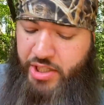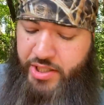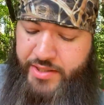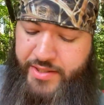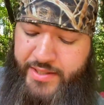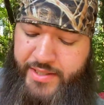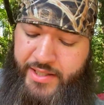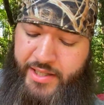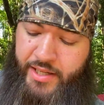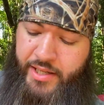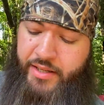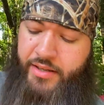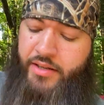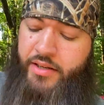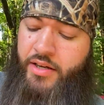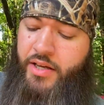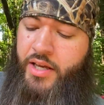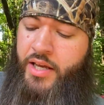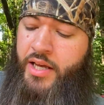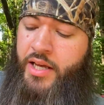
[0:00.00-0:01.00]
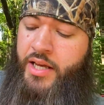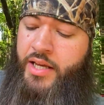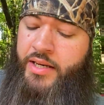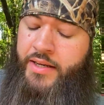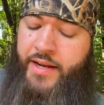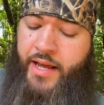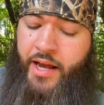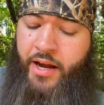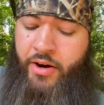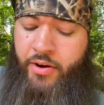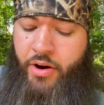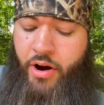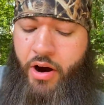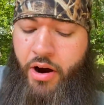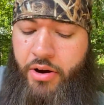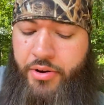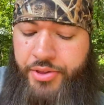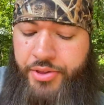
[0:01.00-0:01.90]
scent. Now all